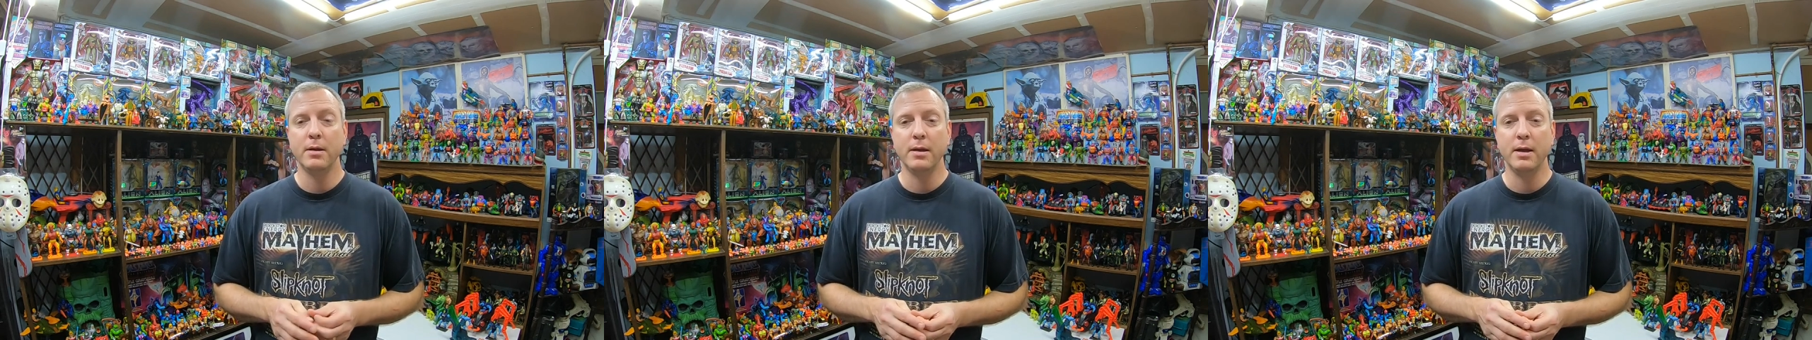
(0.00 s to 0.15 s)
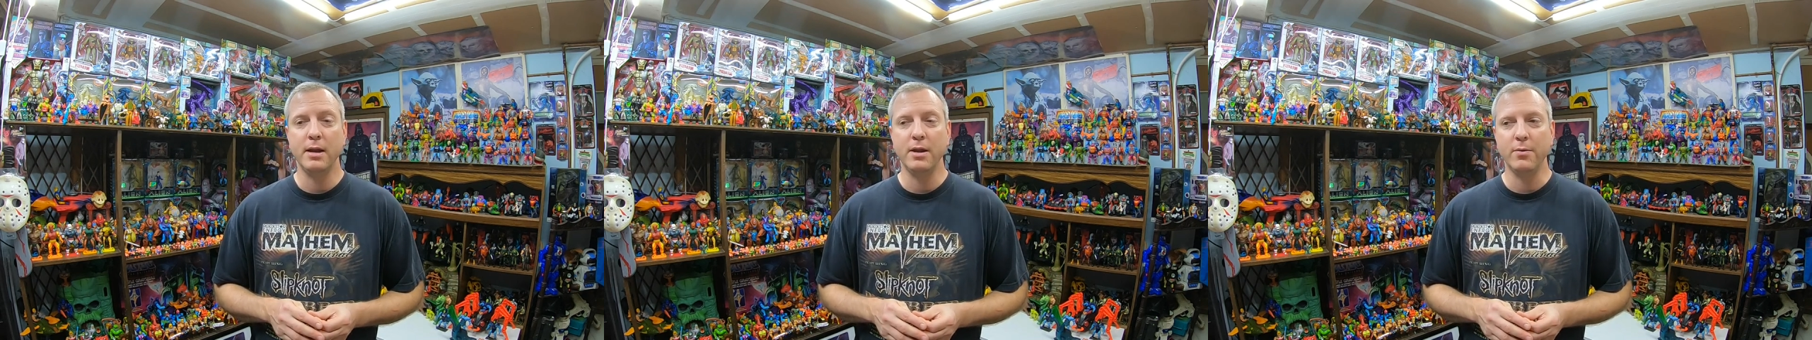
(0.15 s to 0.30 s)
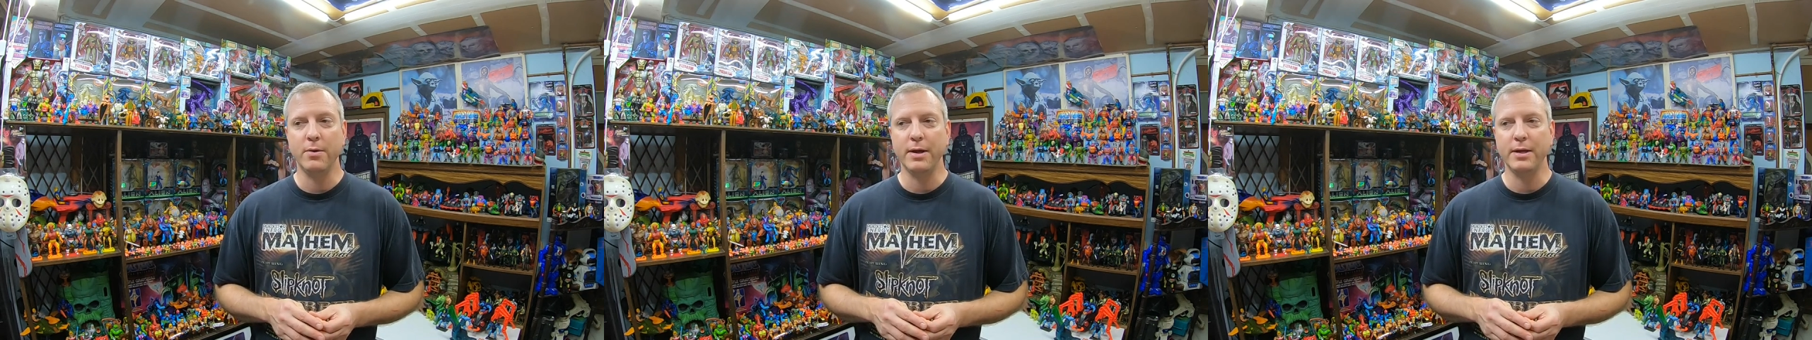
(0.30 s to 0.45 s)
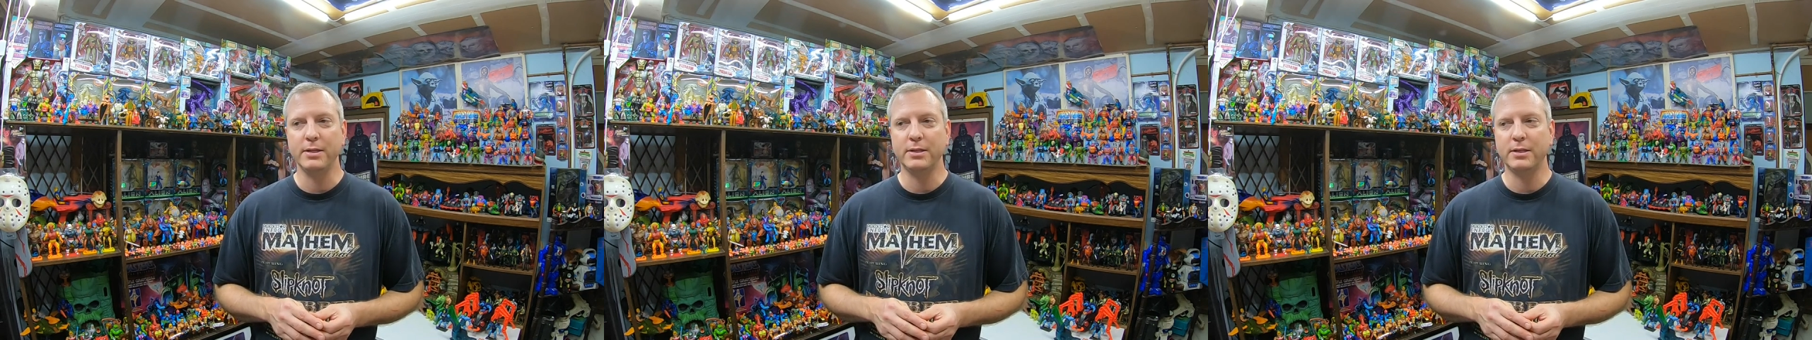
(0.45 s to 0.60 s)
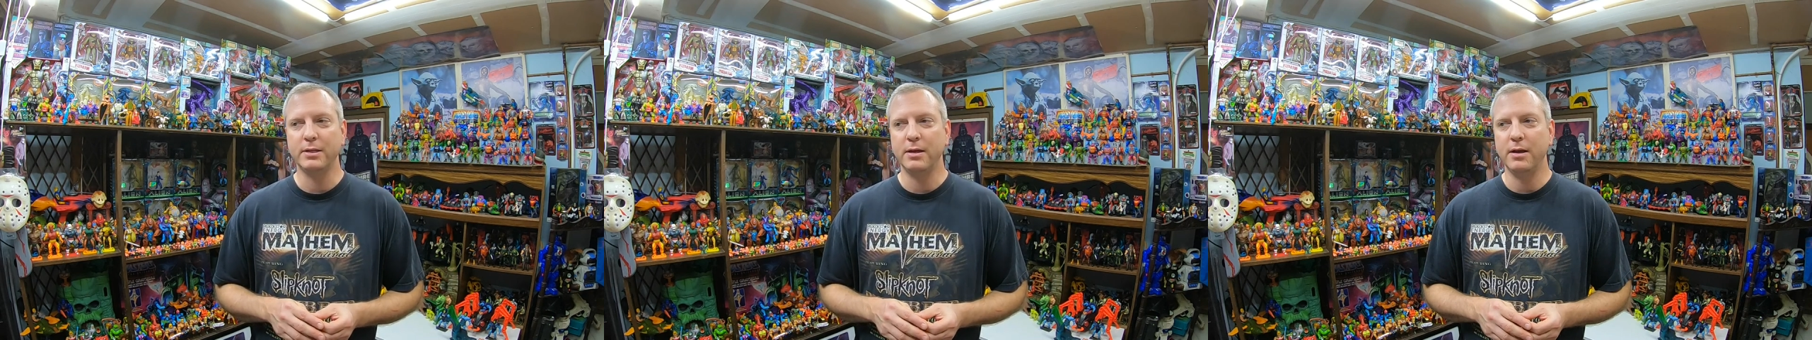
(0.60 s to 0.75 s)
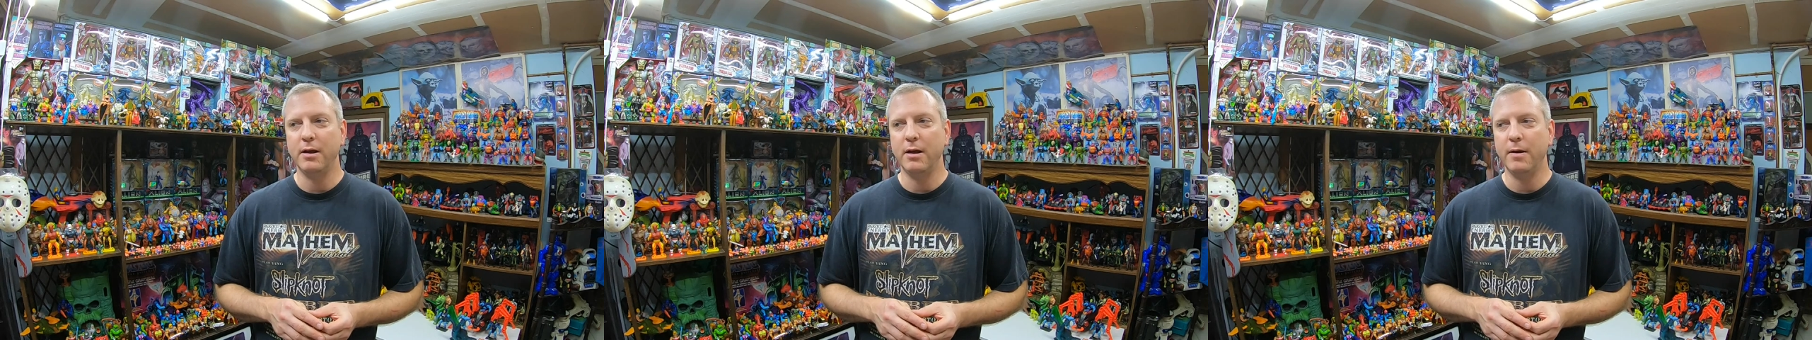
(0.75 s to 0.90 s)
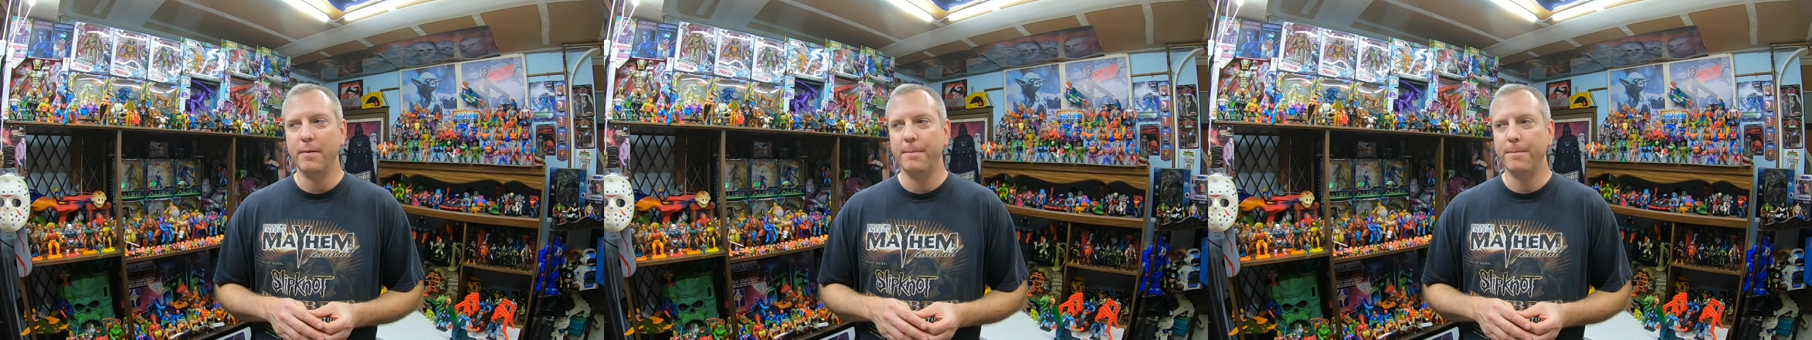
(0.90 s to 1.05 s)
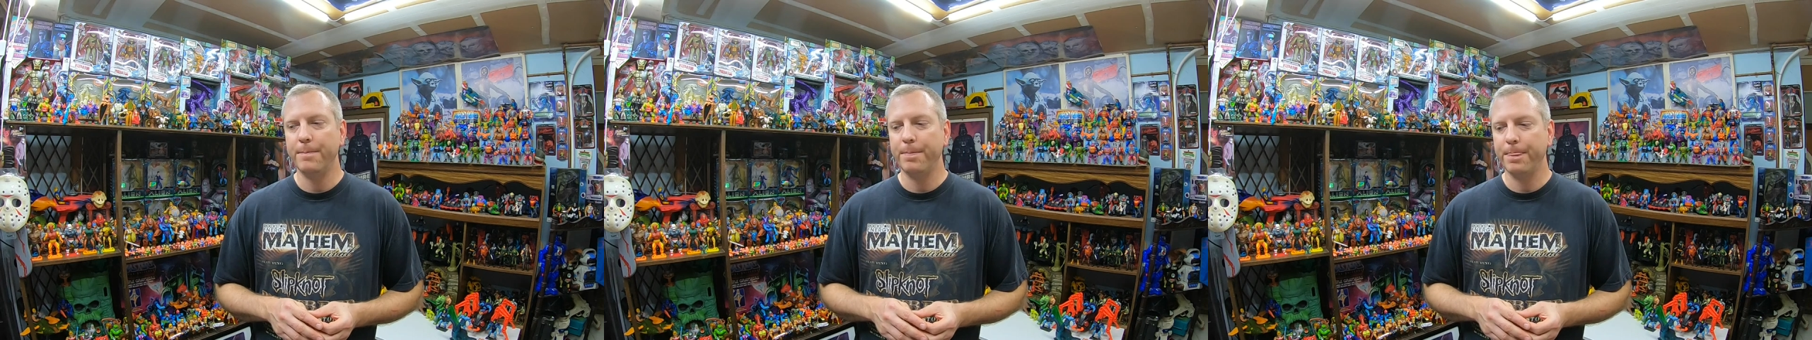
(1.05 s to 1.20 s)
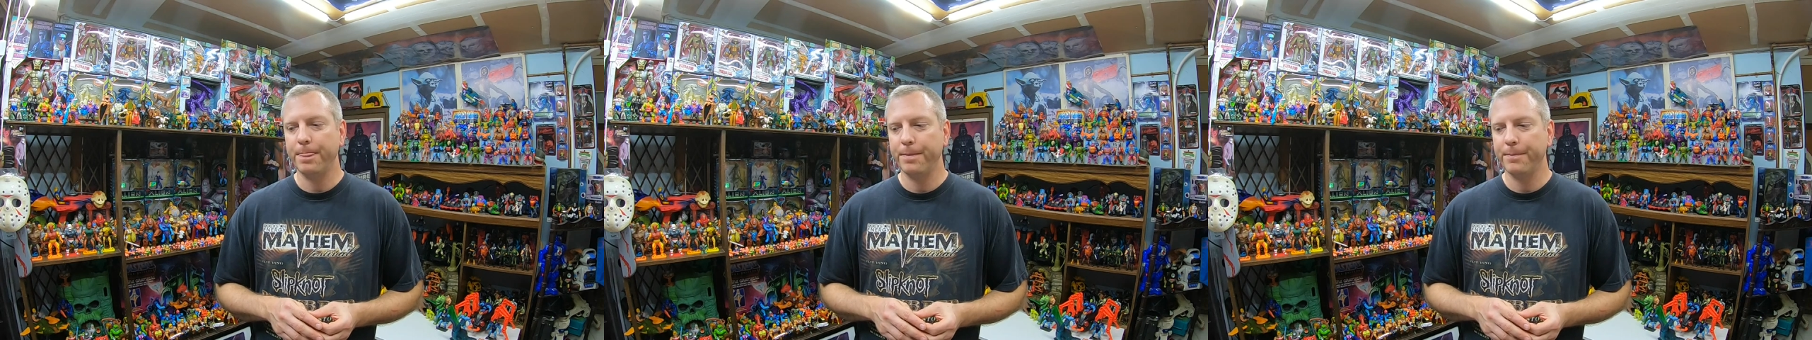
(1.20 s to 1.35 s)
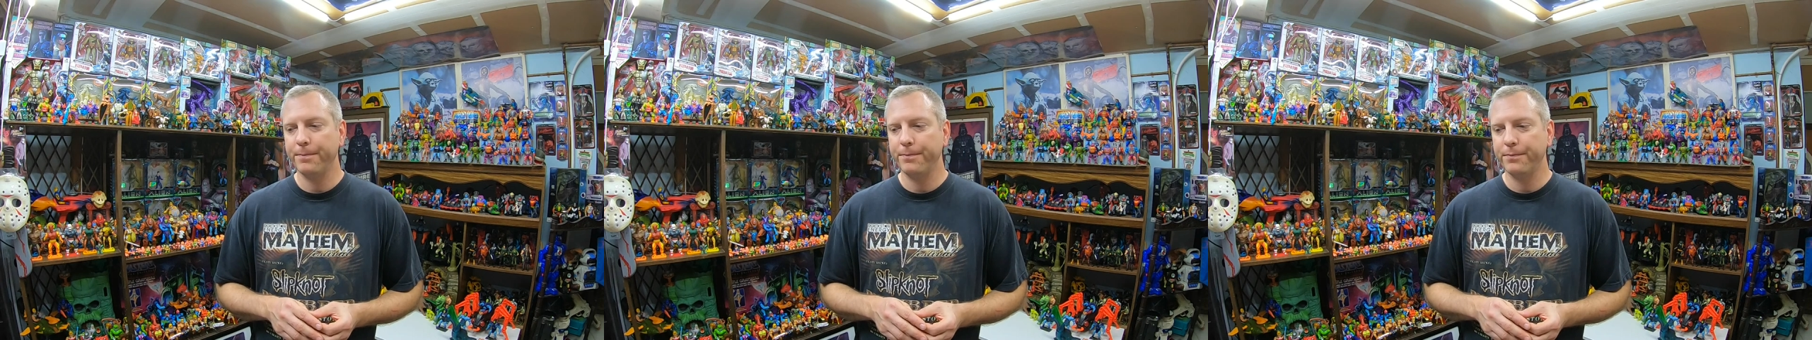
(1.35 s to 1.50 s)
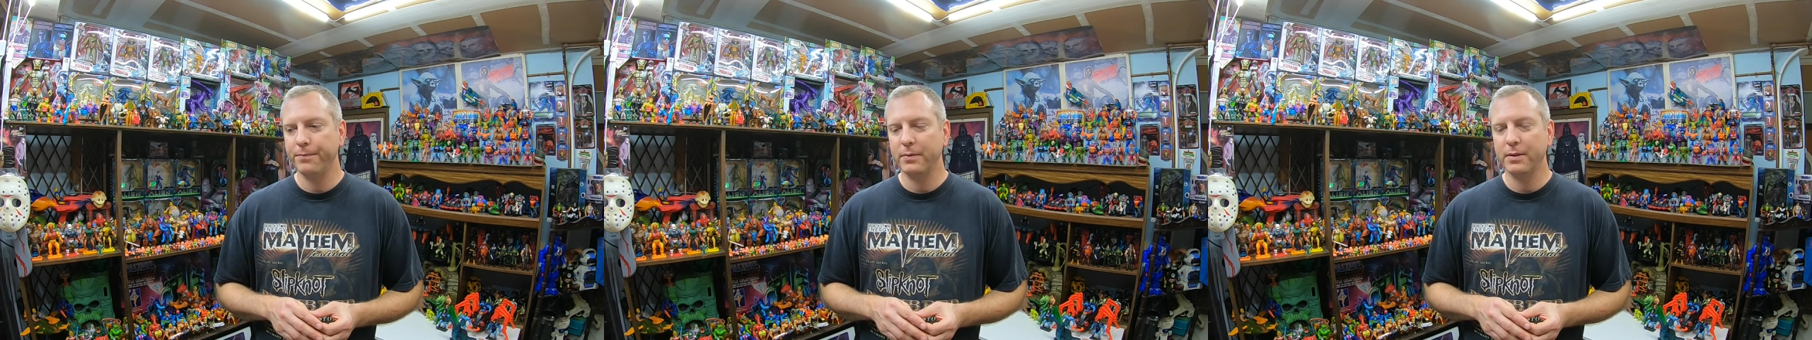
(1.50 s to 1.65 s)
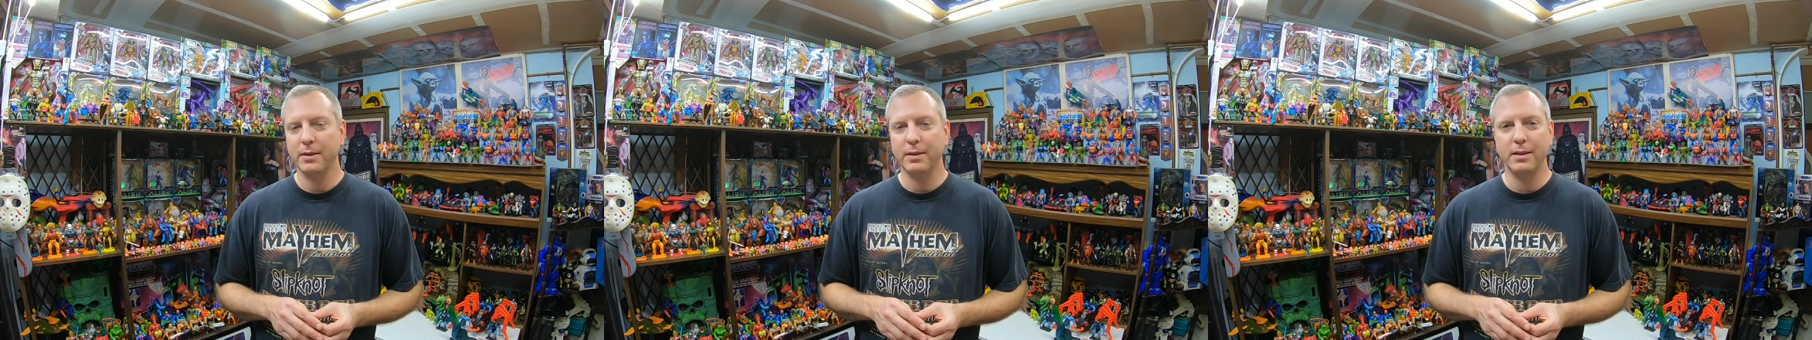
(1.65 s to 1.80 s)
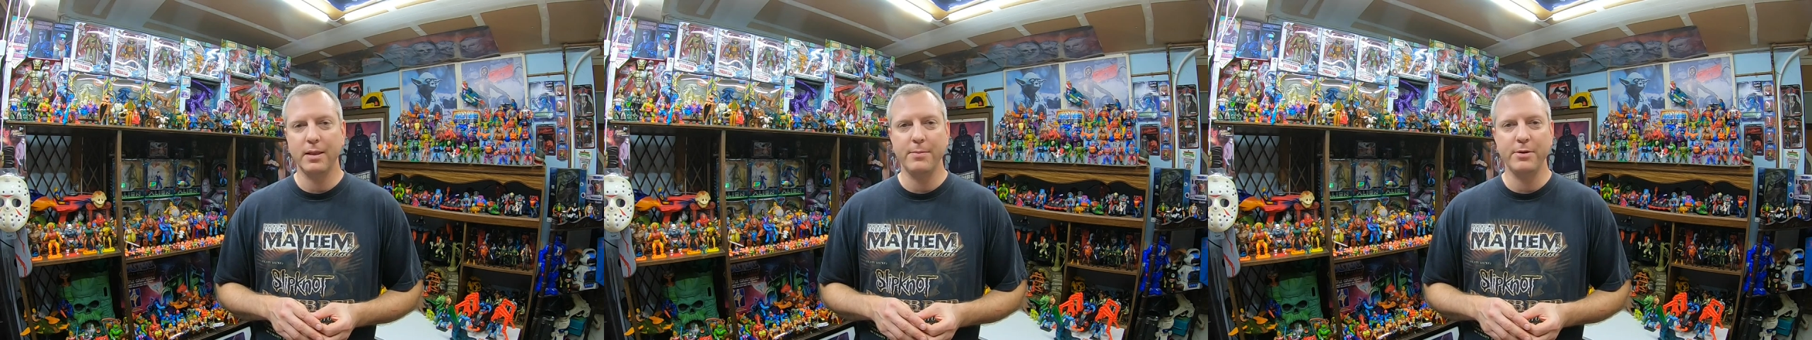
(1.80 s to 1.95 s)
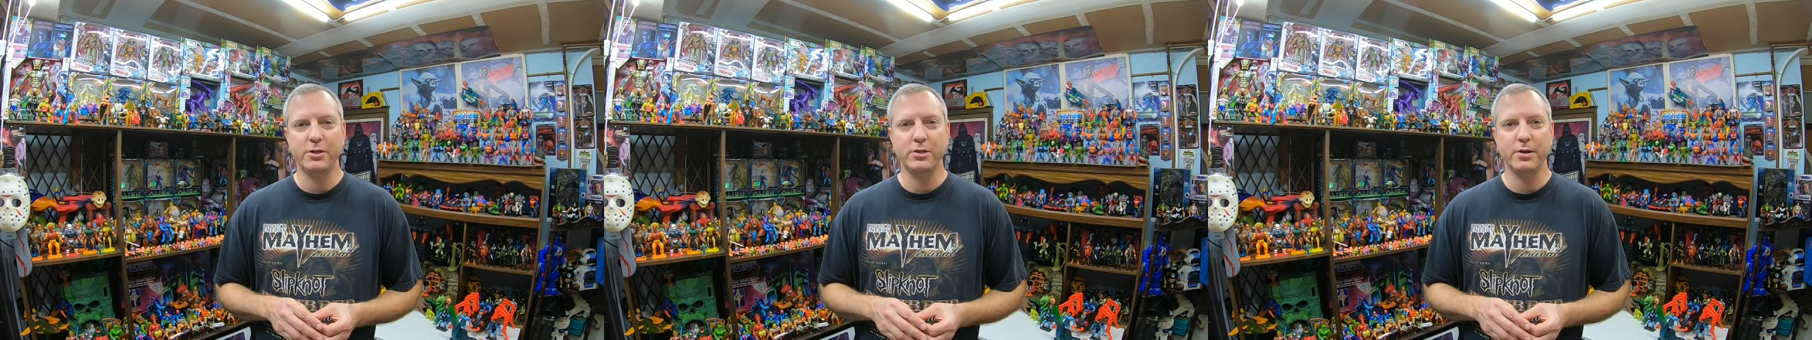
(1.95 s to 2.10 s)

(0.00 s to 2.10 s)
Anyways, uh, let me